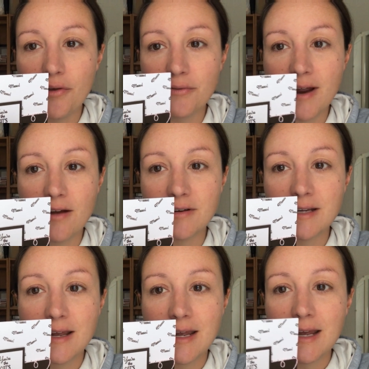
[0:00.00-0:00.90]
around
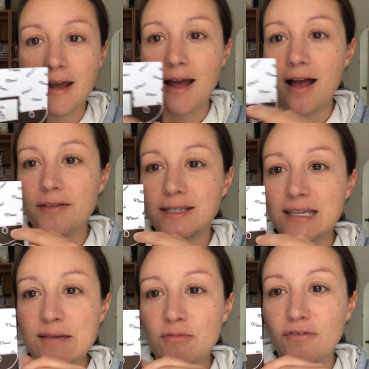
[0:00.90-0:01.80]
the
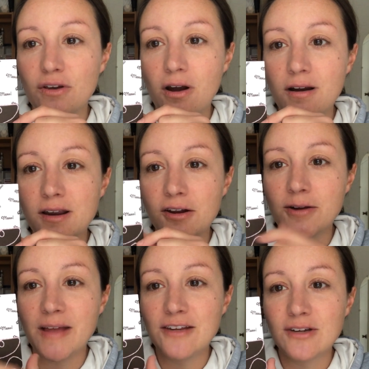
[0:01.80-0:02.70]
seam of the card here.
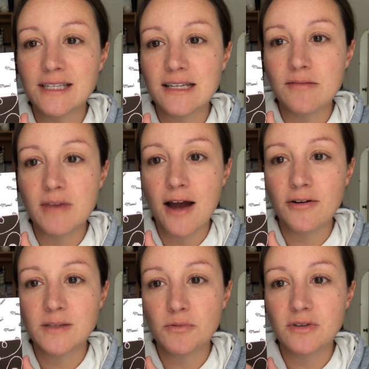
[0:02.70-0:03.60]
And you can see the meow is
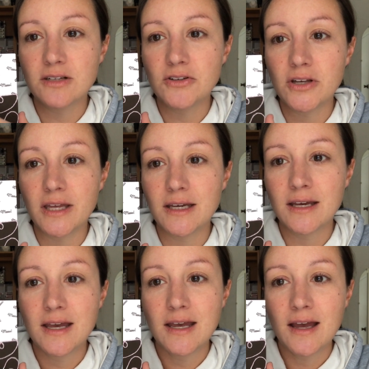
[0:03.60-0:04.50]
supposed to look like
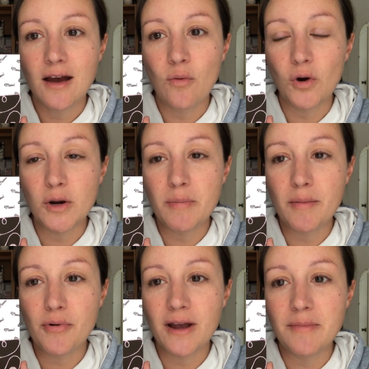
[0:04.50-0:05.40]
a word
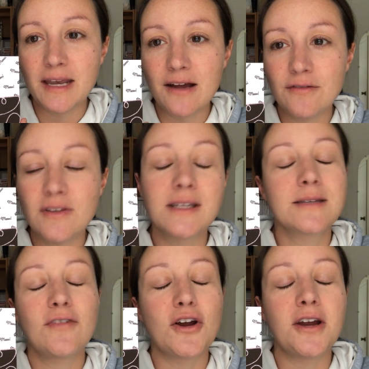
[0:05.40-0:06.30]
bubble coming out of this
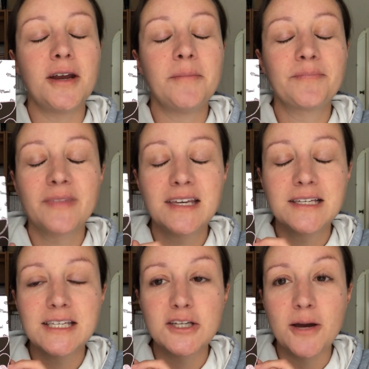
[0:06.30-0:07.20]
very
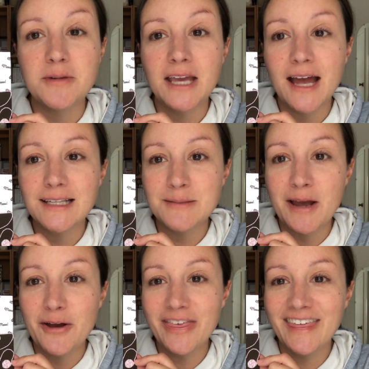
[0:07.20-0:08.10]
snobby cat's mouth.